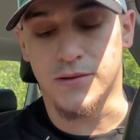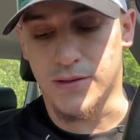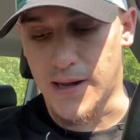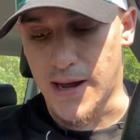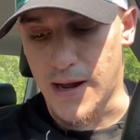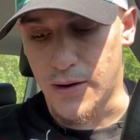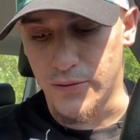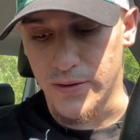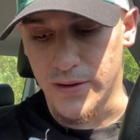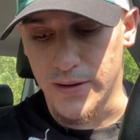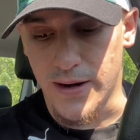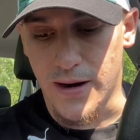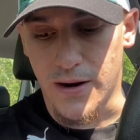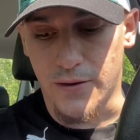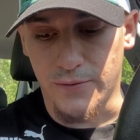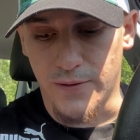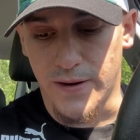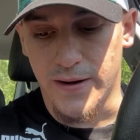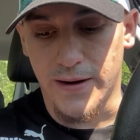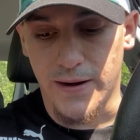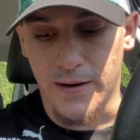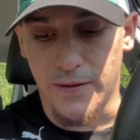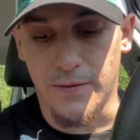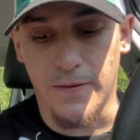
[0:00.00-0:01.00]
counting down right
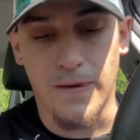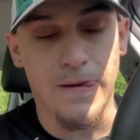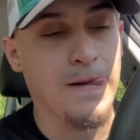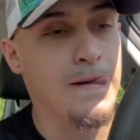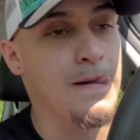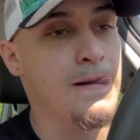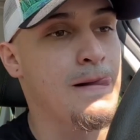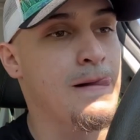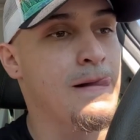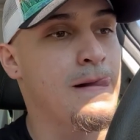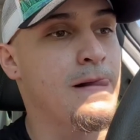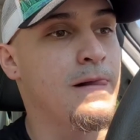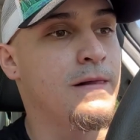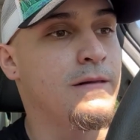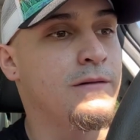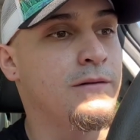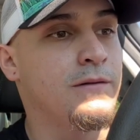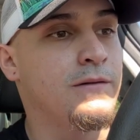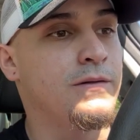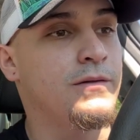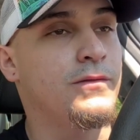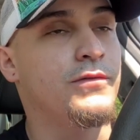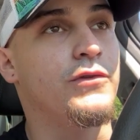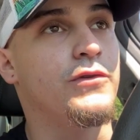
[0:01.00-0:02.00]
now.
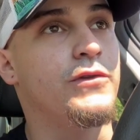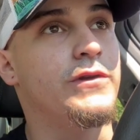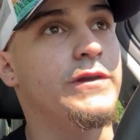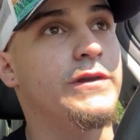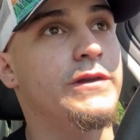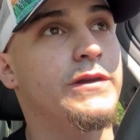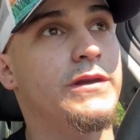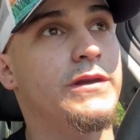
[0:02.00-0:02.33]
Three,